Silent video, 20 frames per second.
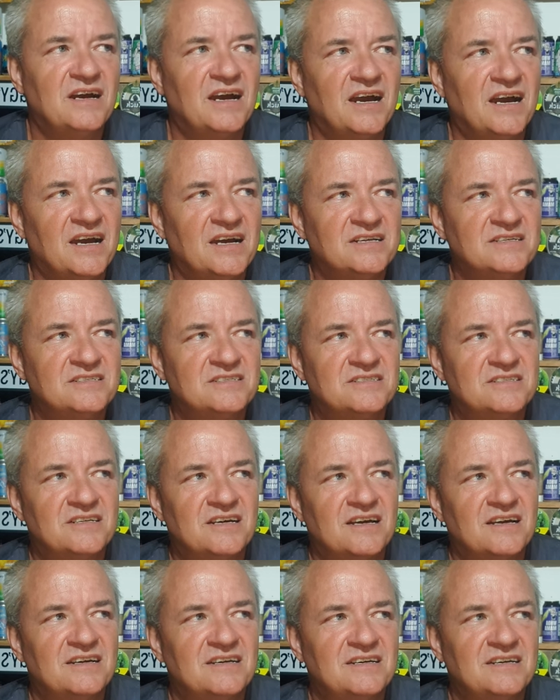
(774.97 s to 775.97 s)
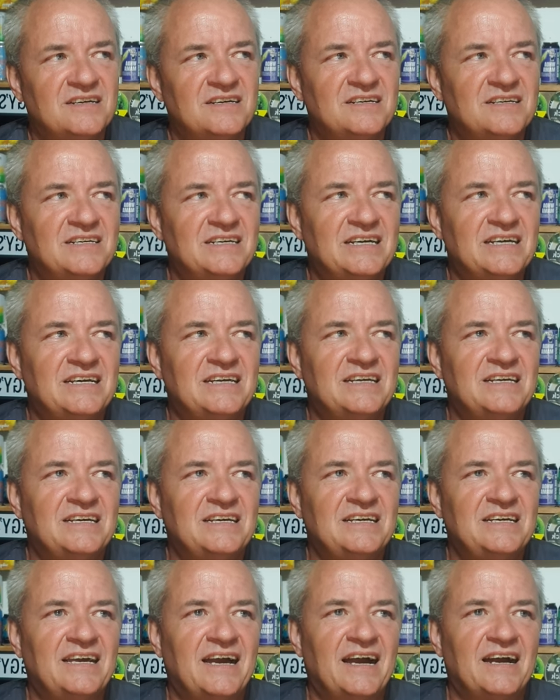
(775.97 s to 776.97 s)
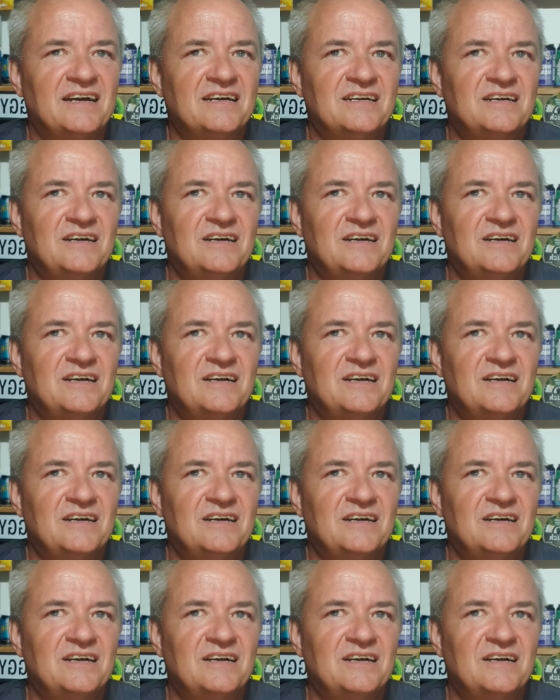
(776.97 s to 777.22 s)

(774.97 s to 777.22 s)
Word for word: And uh, yeah,